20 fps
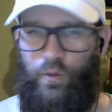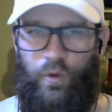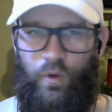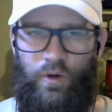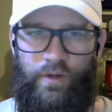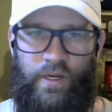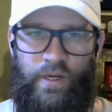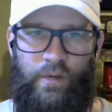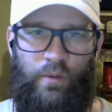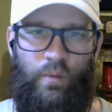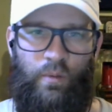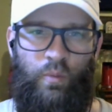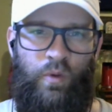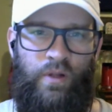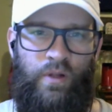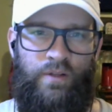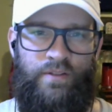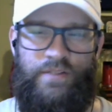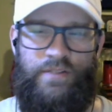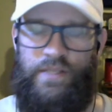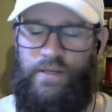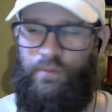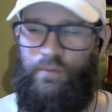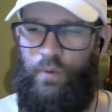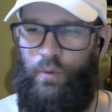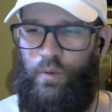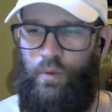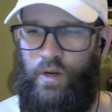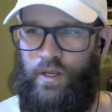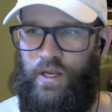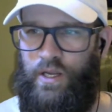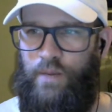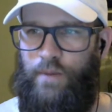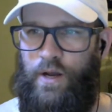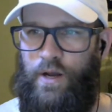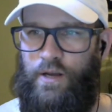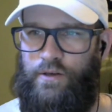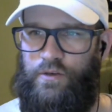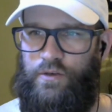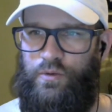coordinate with Will and see if we want to come
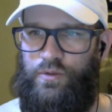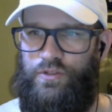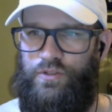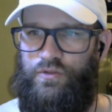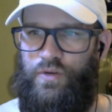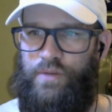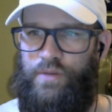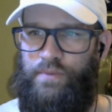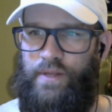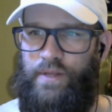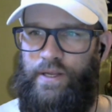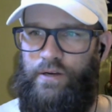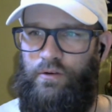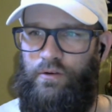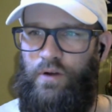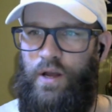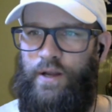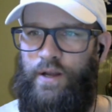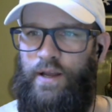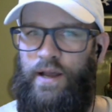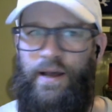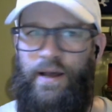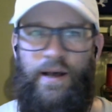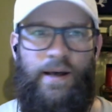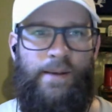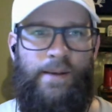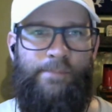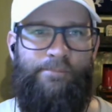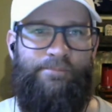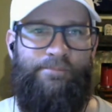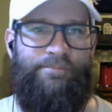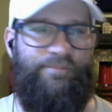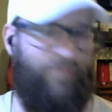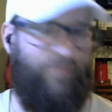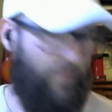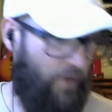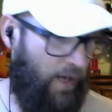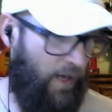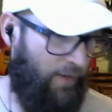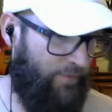on and do a stream later on.
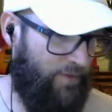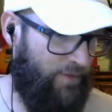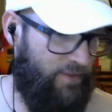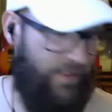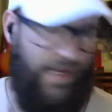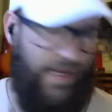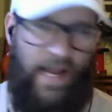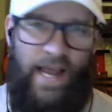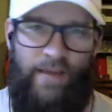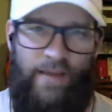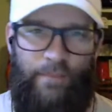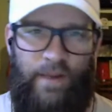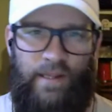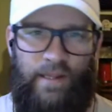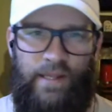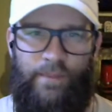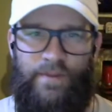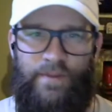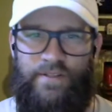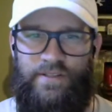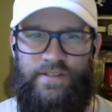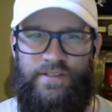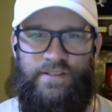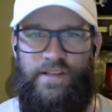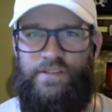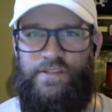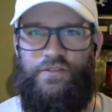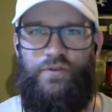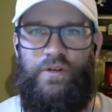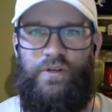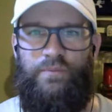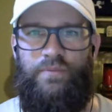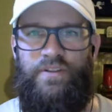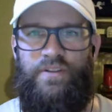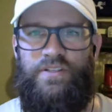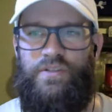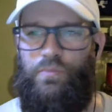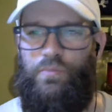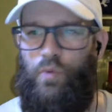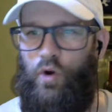Obviously, I have my limits as I streamed
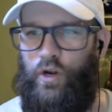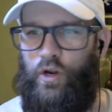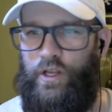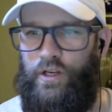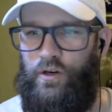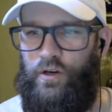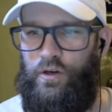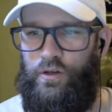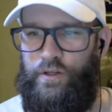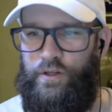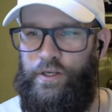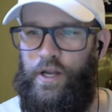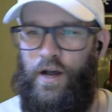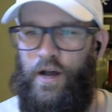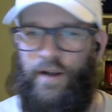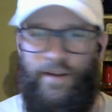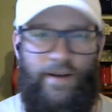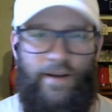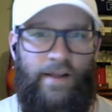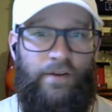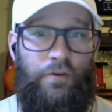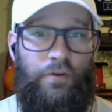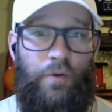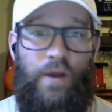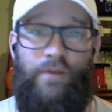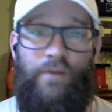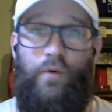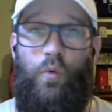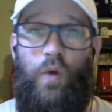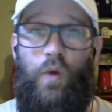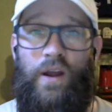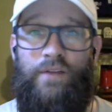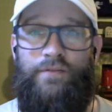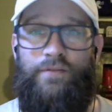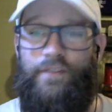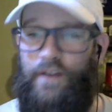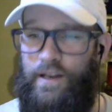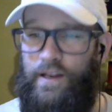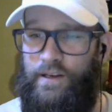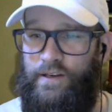this morning early on, and I do have a wife
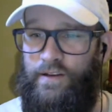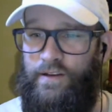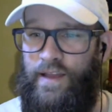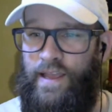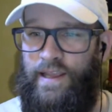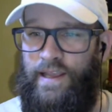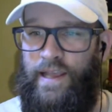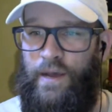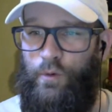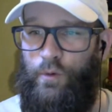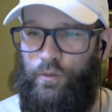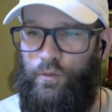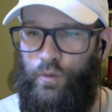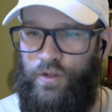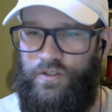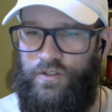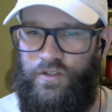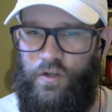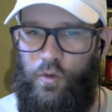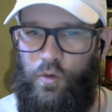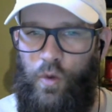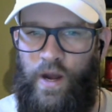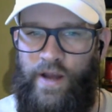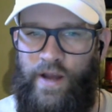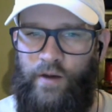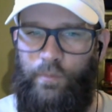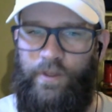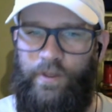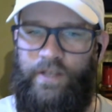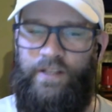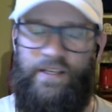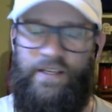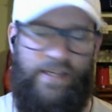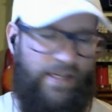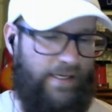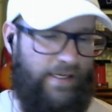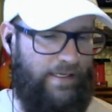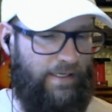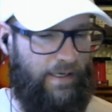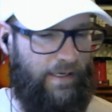that I need to hang out with once in a while. But
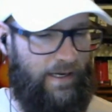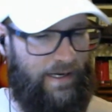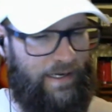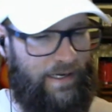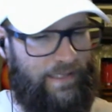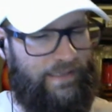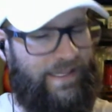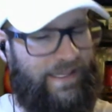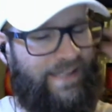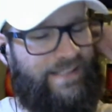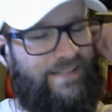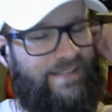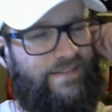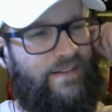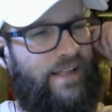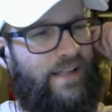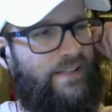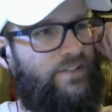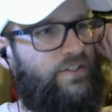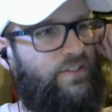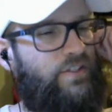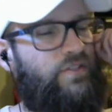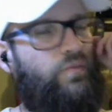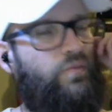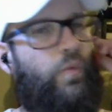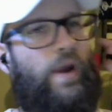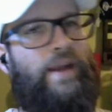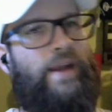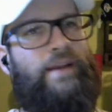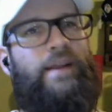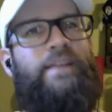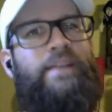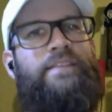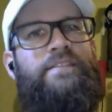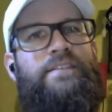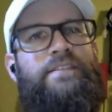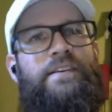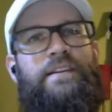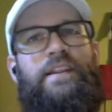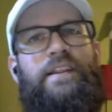let's just wait and
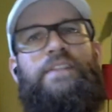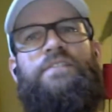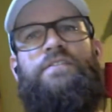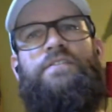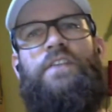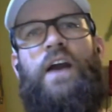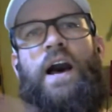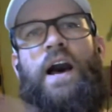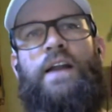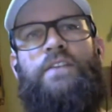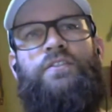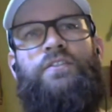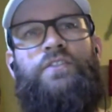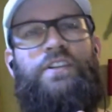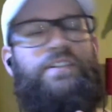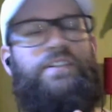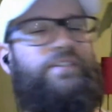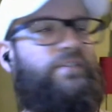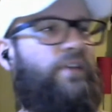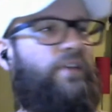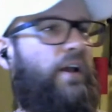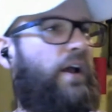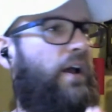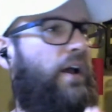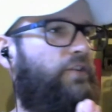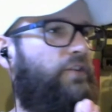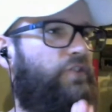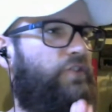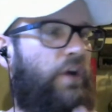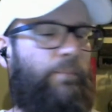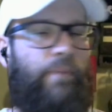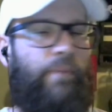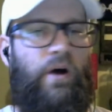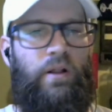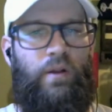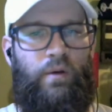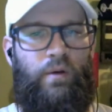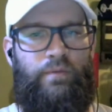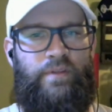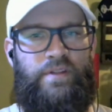see. Let's not just jump
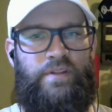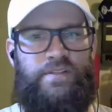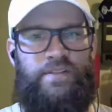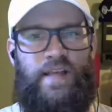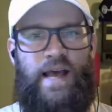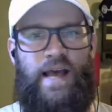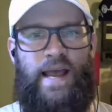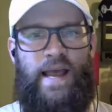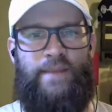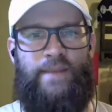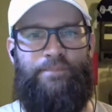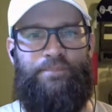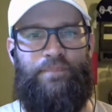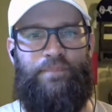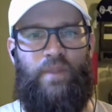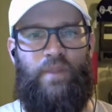all over this guy